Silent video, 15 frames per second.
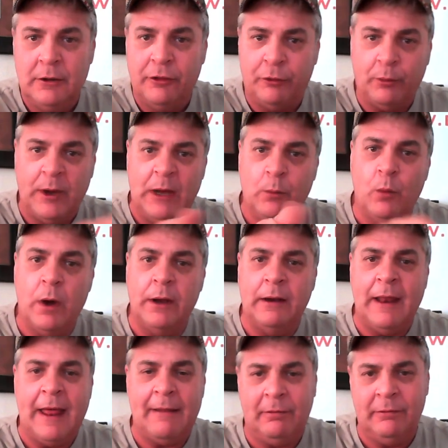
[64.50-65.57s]

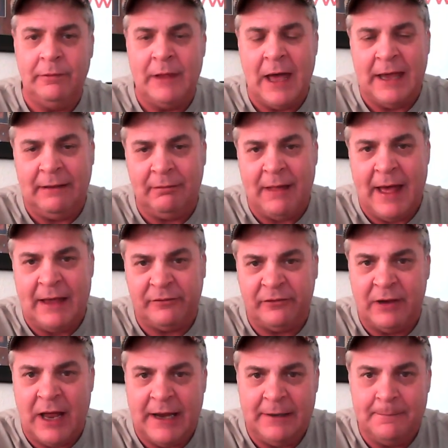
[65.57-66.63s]
3-1 night last
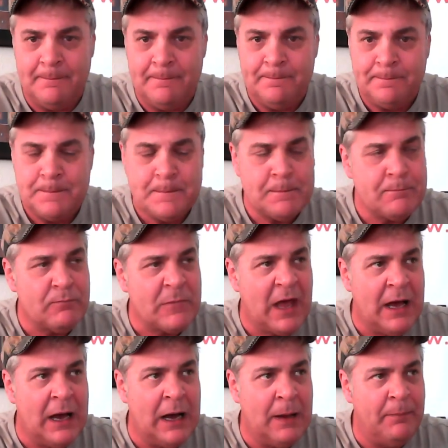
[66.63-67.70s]
night.
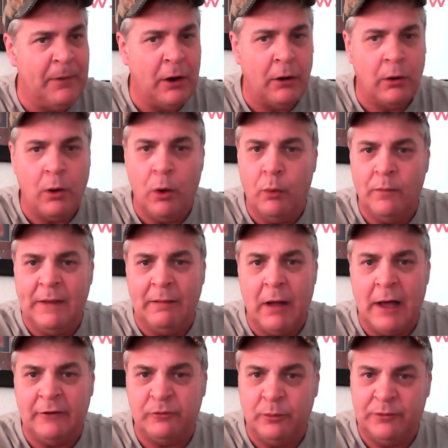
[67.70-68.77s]
Our only
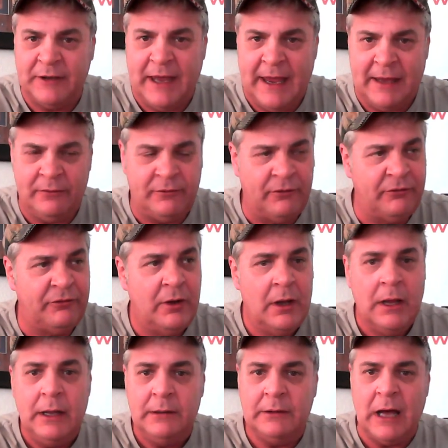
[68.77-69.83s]
loss was Kansas.
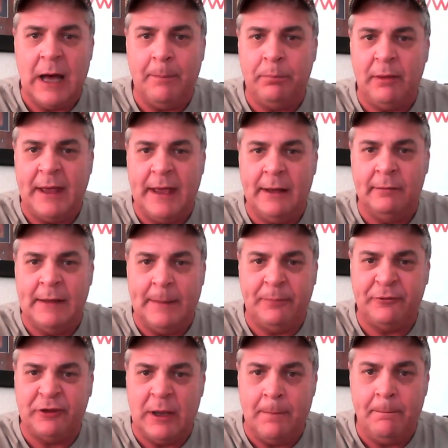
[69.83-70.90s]
Top play on
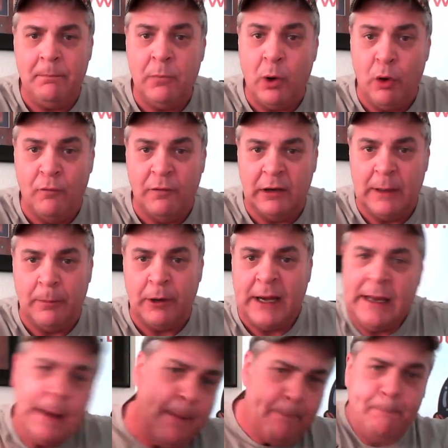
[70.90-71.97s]
Lipscomb over
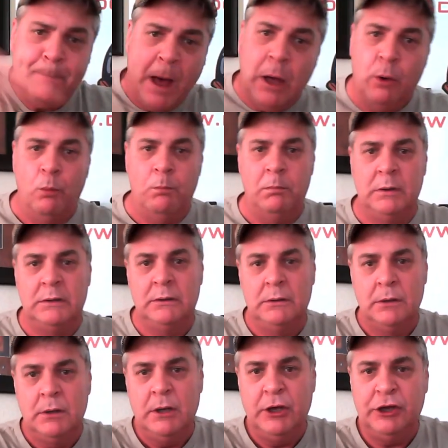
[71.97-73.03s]
Liberty. Boom!
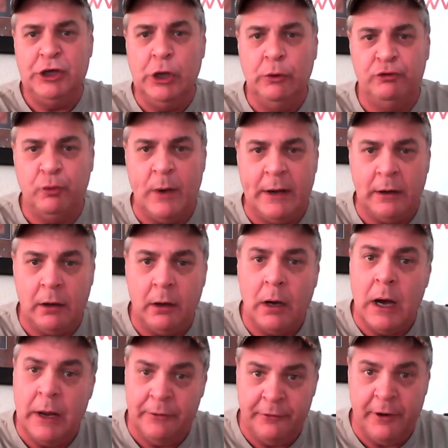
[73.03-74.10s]
Huge winner,
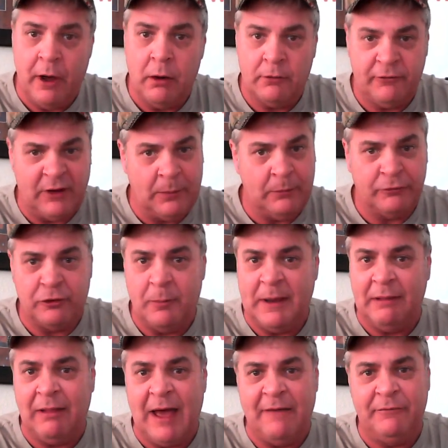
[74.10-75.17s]
underdog. Said it was going to be
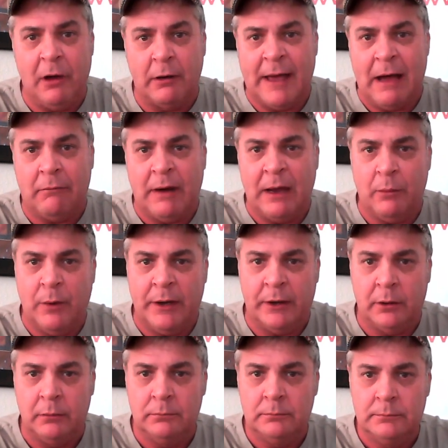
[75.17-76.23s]
a live dog outright
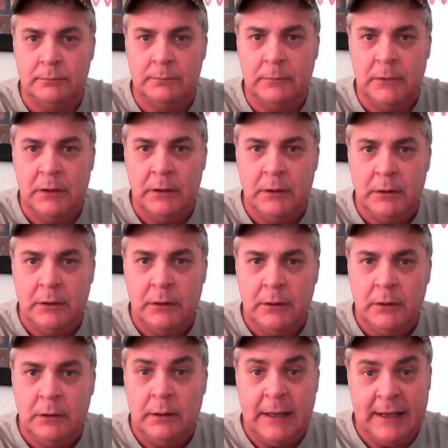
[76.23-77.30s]
winner.
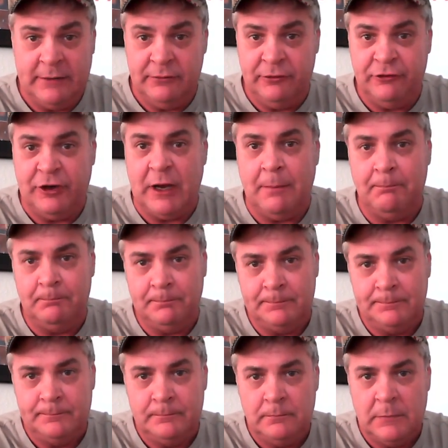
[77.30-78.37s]
Hidden gem.
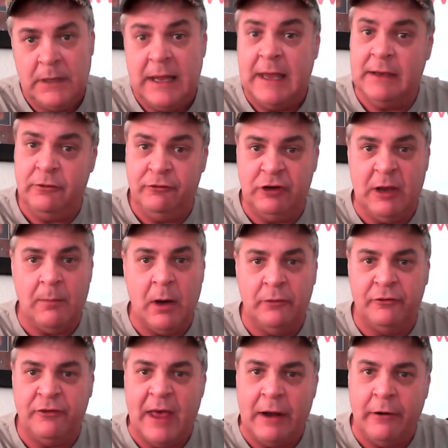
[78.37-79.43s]
Hidden gem on
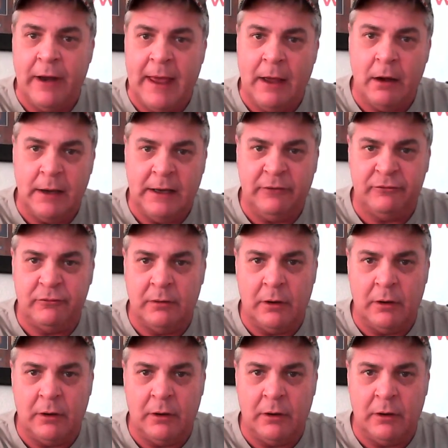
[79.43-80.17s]
Saturday on East,